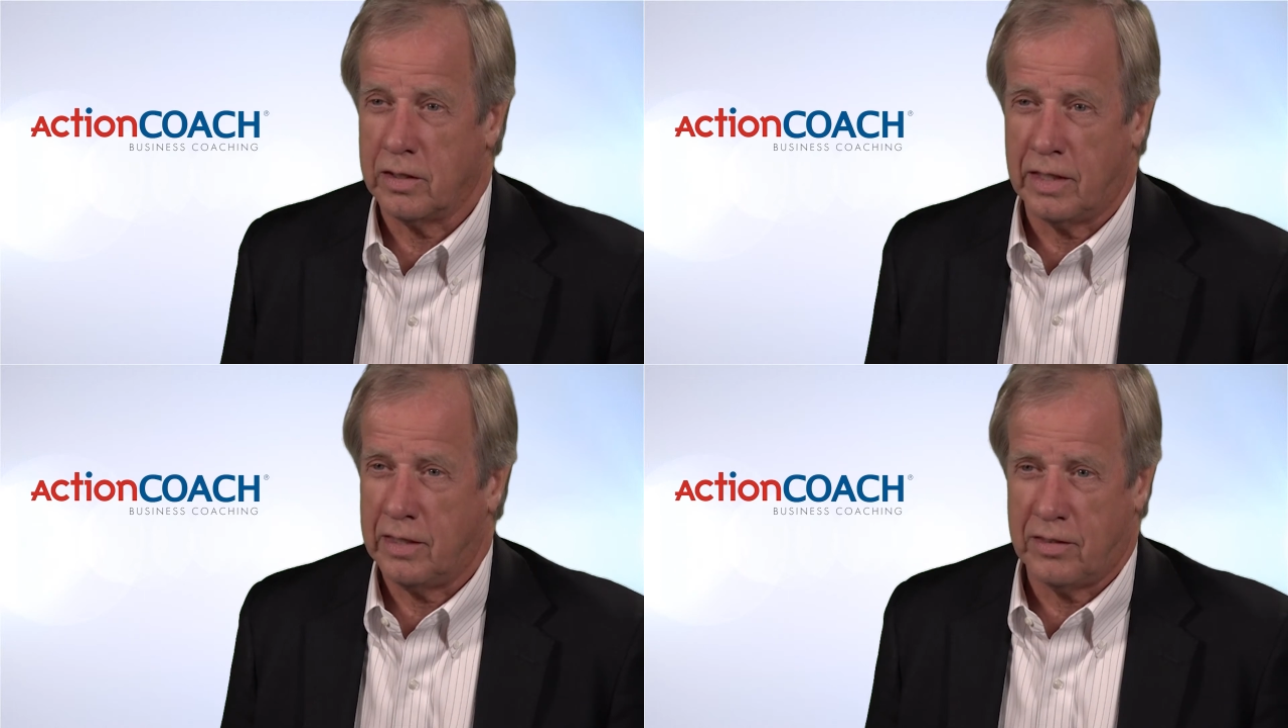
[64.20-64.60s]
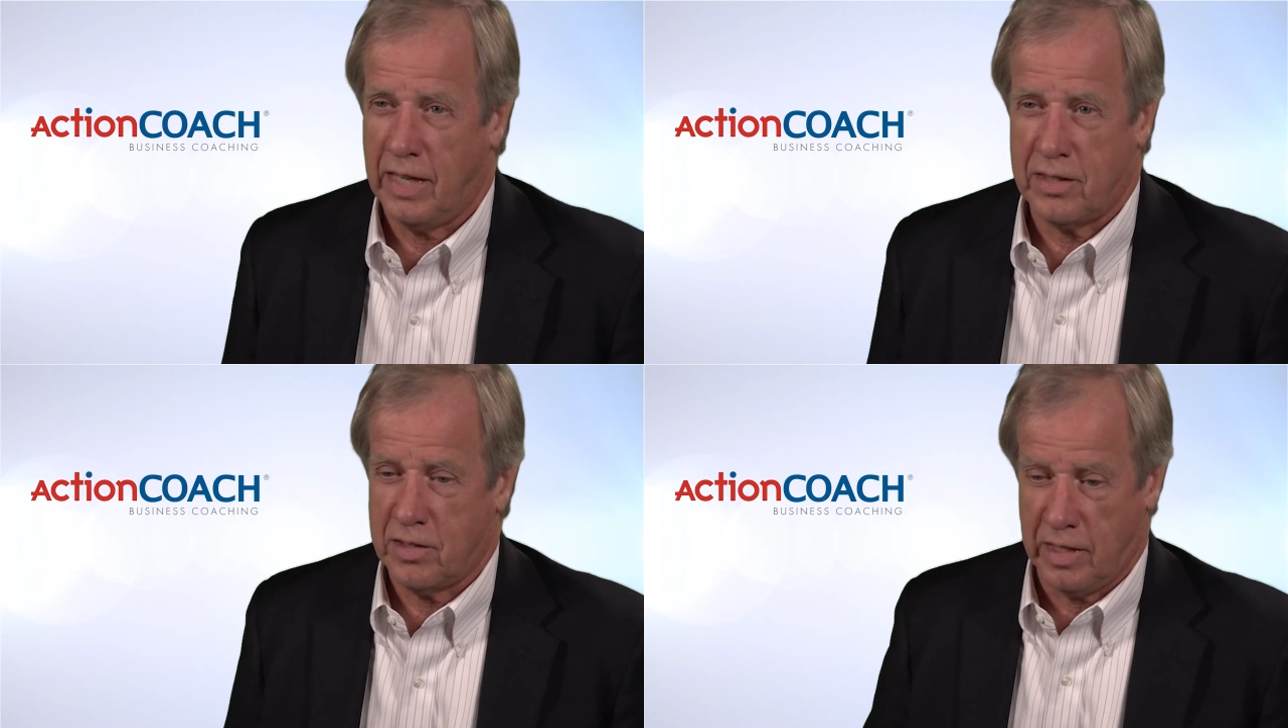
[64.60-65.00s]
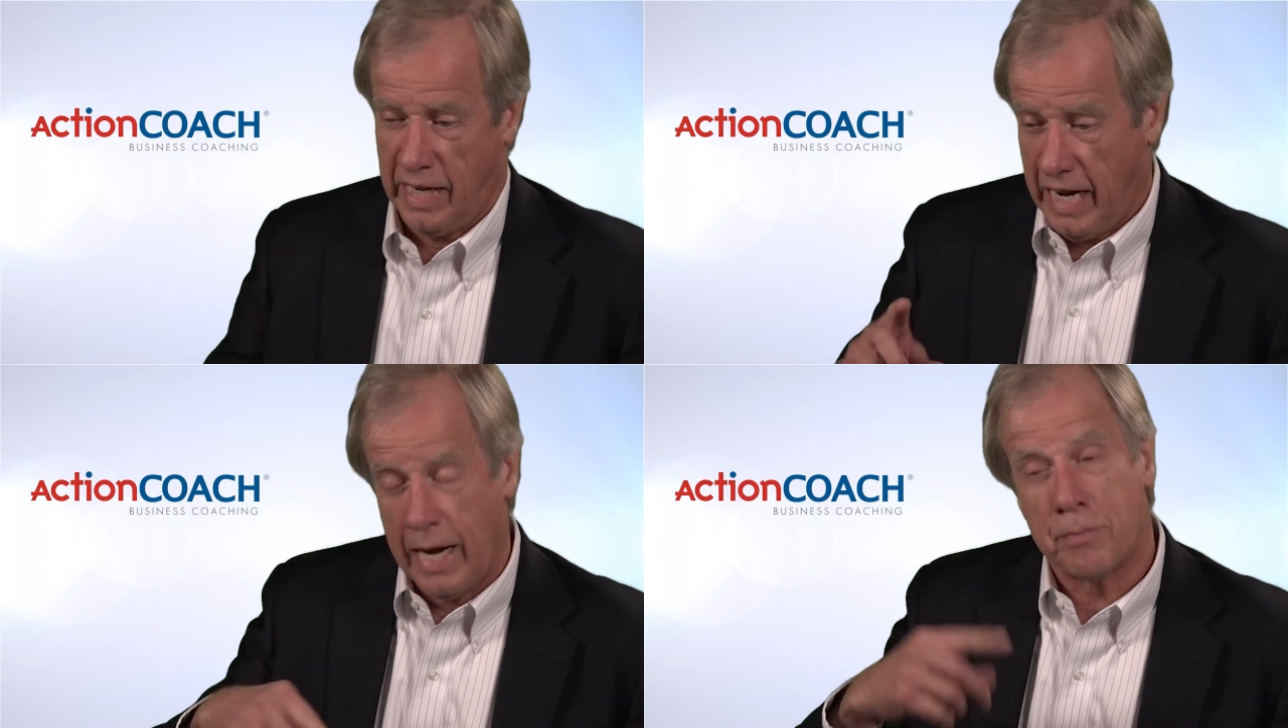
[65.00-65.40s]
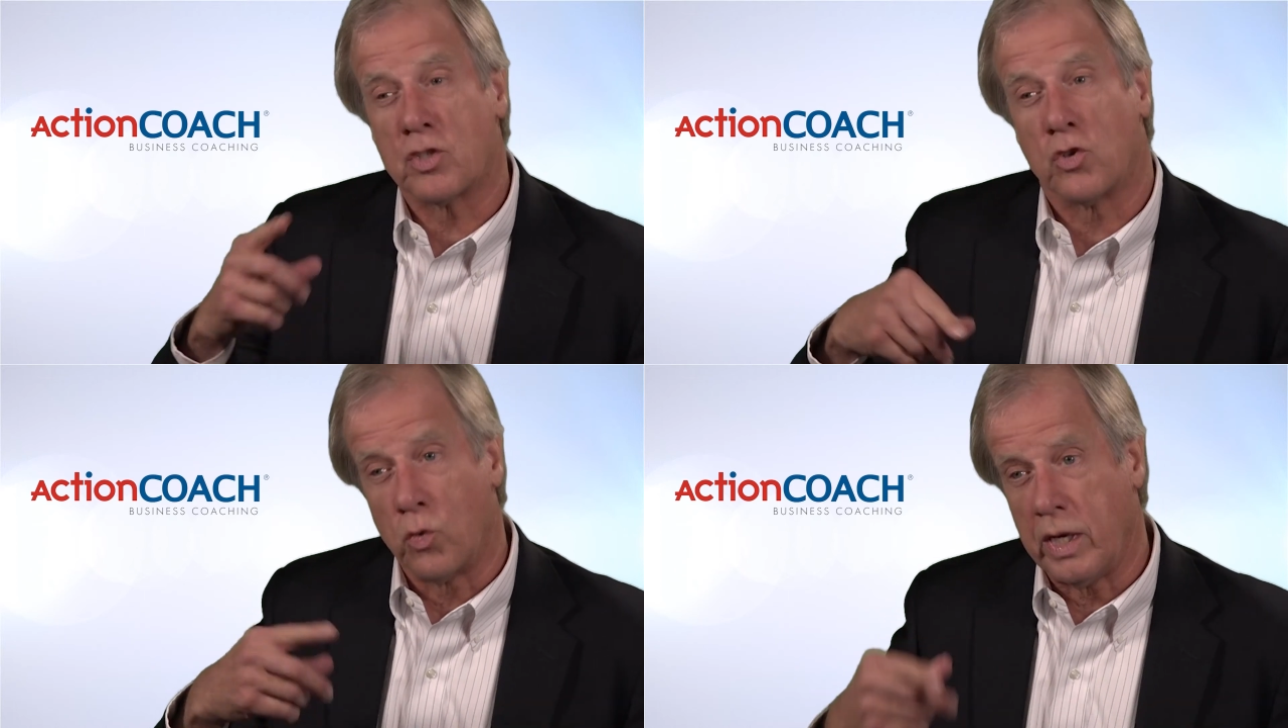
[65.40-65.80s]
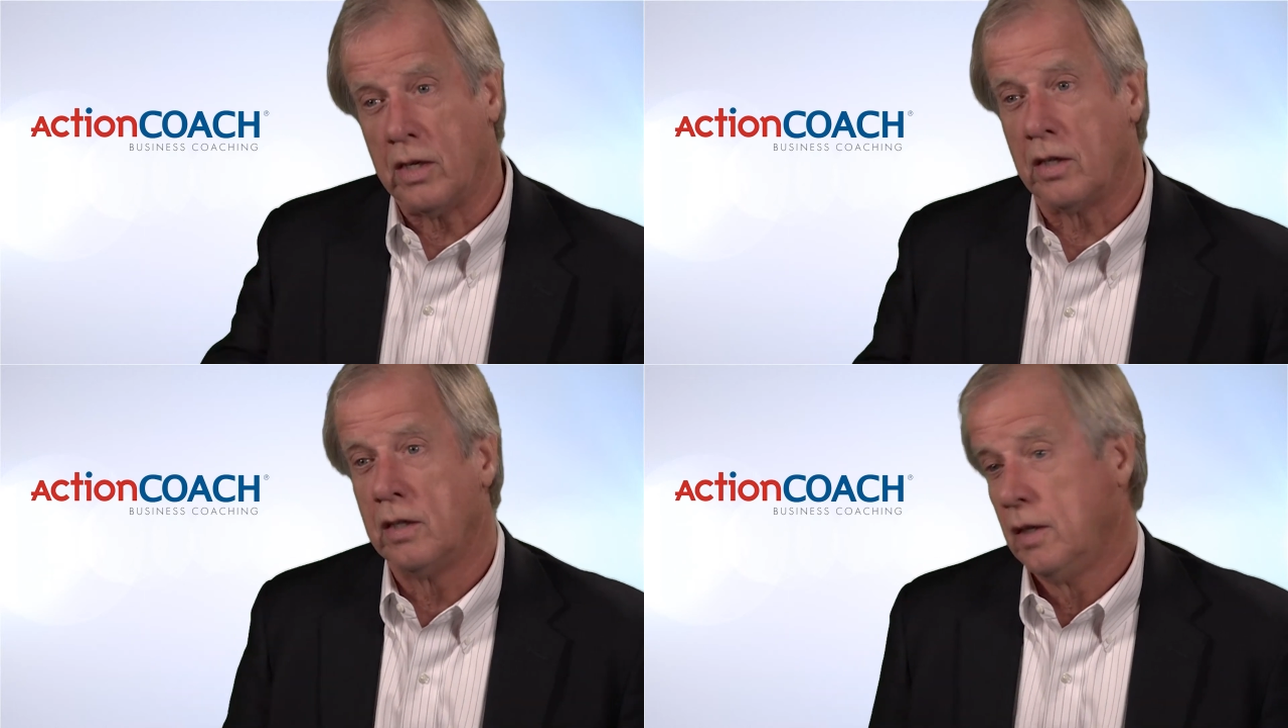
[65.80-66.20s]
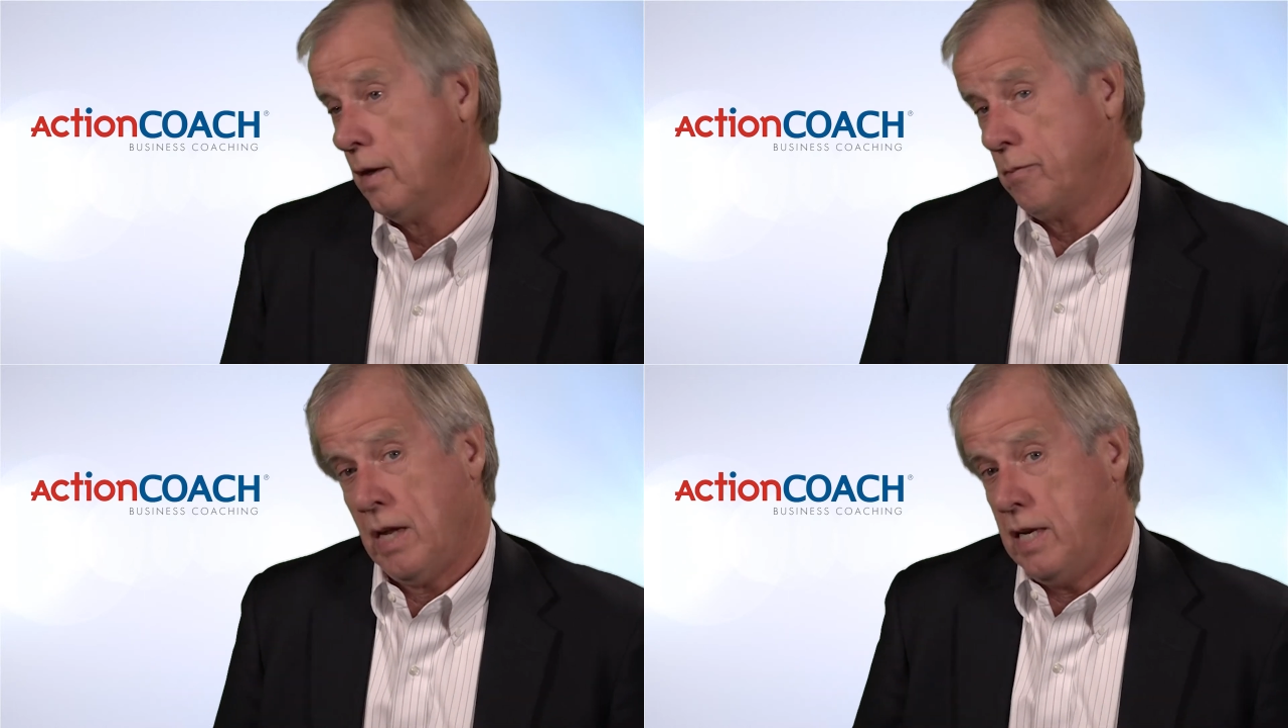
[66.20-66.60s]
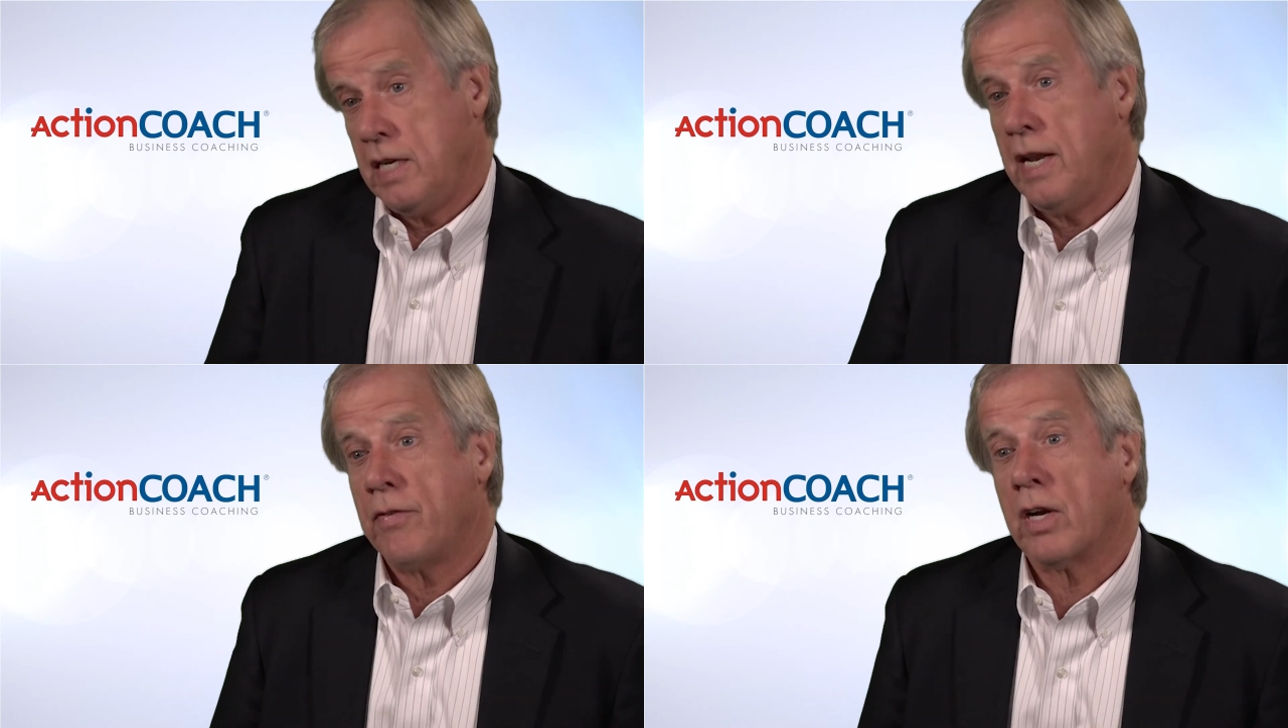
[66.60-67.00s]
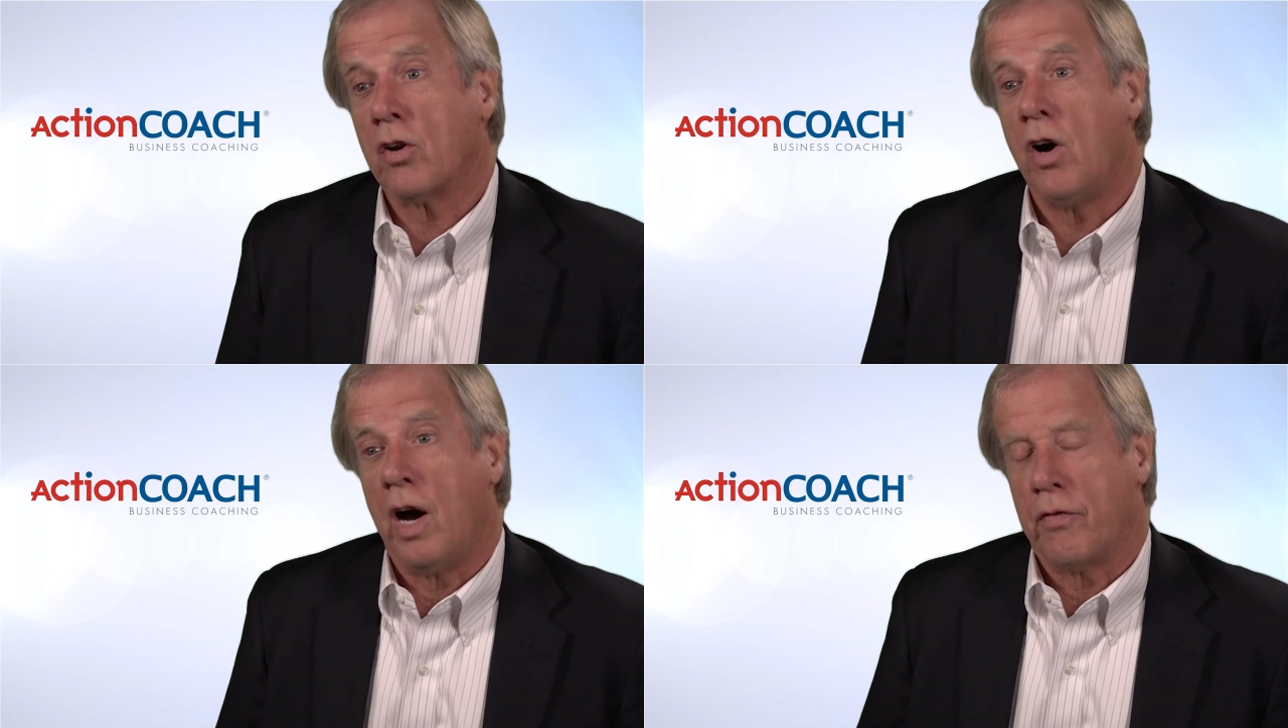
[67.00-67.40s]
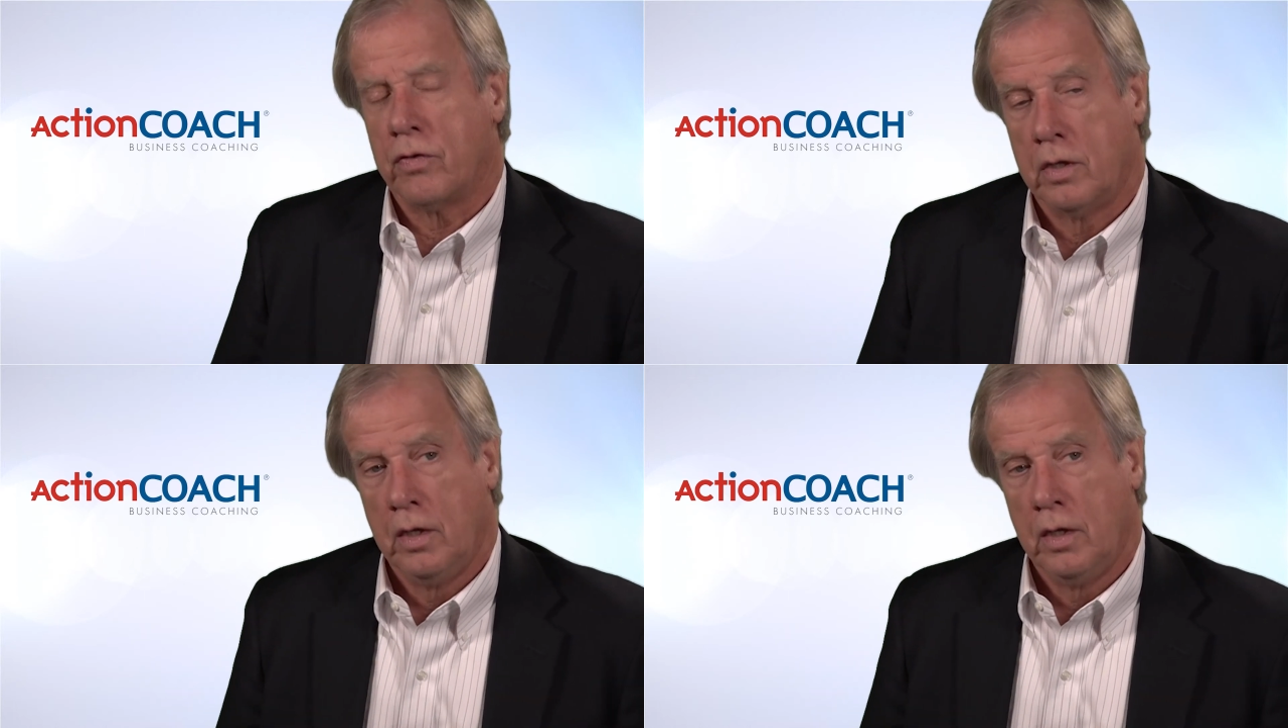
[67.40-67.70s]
that's that's the hamster wheel and you never get off